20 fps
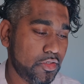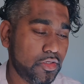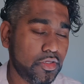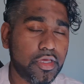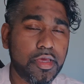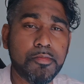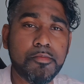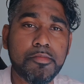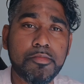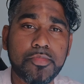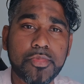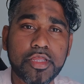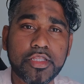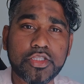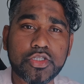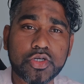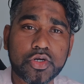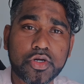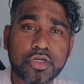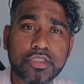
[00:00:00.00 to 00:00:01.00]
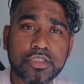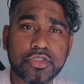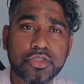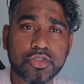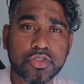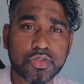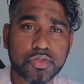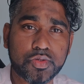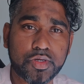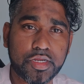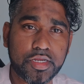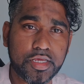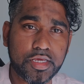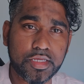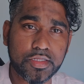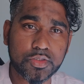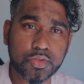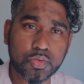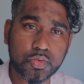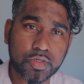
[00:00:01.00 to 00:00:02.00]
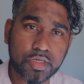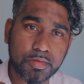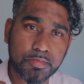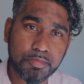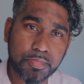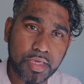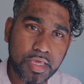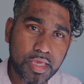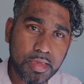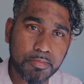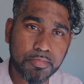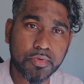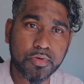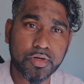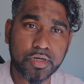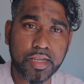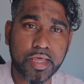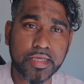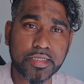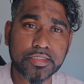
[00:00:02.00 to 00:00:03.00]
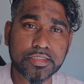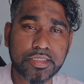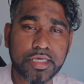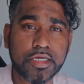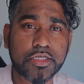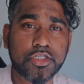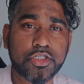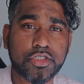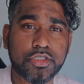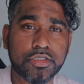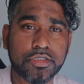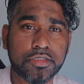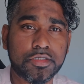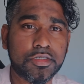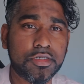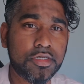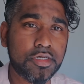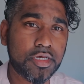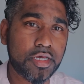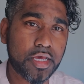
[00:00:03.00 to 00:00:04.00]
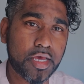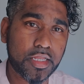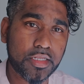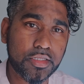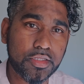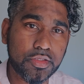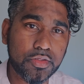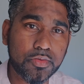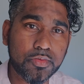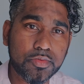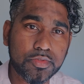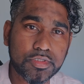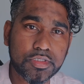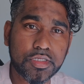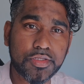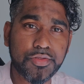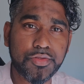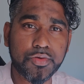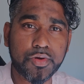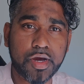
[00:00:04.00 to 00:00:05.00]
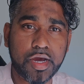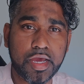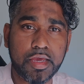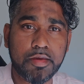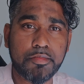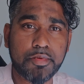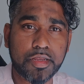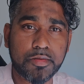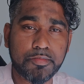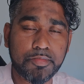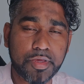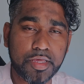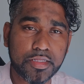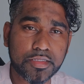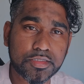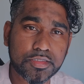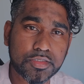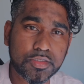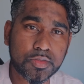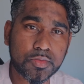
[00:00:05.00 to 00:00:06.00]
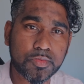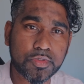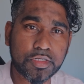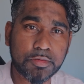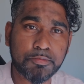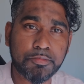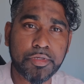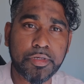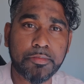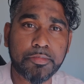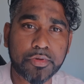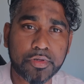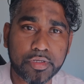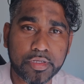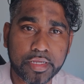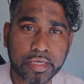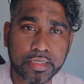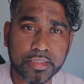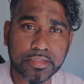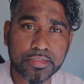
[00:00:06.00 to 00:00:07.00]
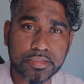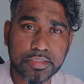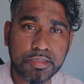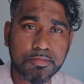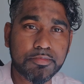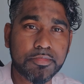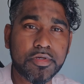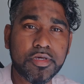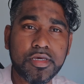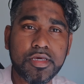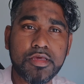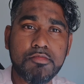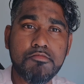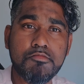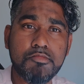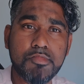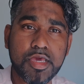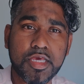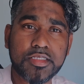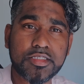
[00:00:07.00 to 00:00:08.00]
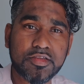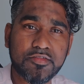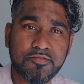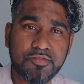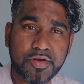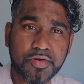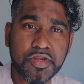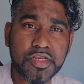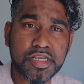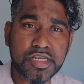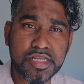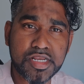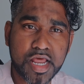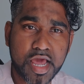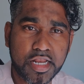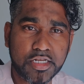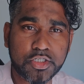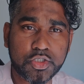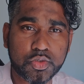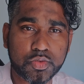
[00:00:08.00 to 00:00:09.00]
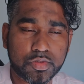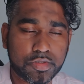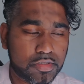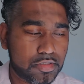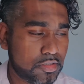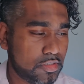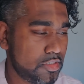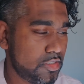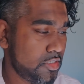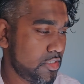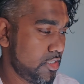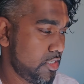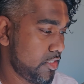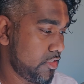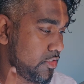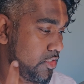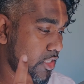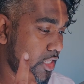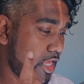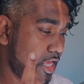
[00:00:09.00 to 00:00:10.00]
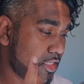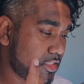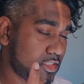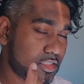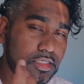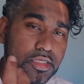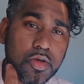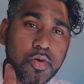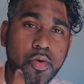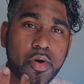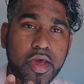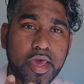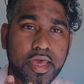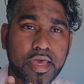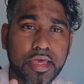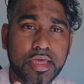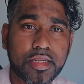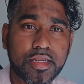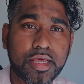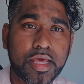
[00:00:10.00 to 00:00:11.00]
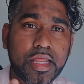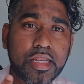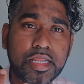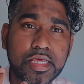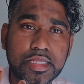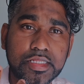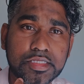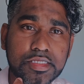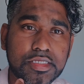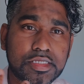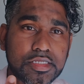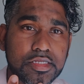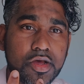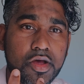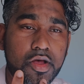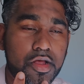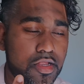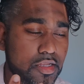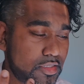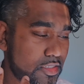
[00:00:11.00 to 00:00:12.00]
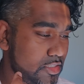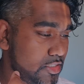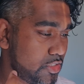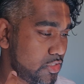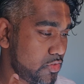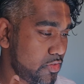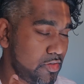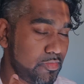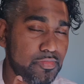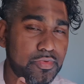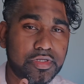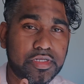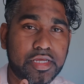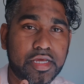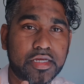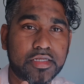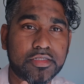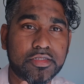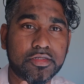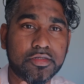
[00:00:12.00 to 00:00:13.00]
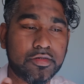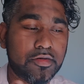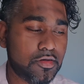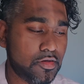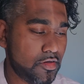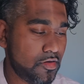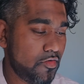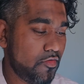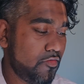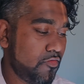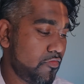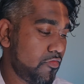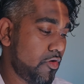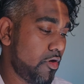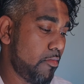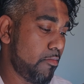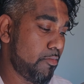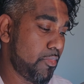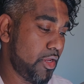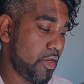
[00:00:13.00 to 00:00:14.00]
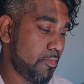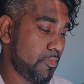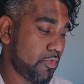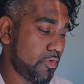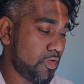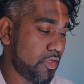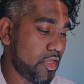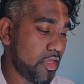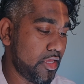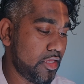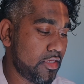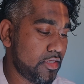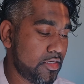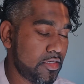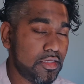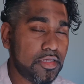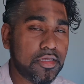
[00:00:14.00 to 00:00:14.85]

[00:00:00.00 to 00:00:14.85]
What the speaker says: it turns your screen into a paper-like texture, and using your iPad pencil with a paper-like tip makes it very natural. So let's go ahead and install this screen protector from Paperlike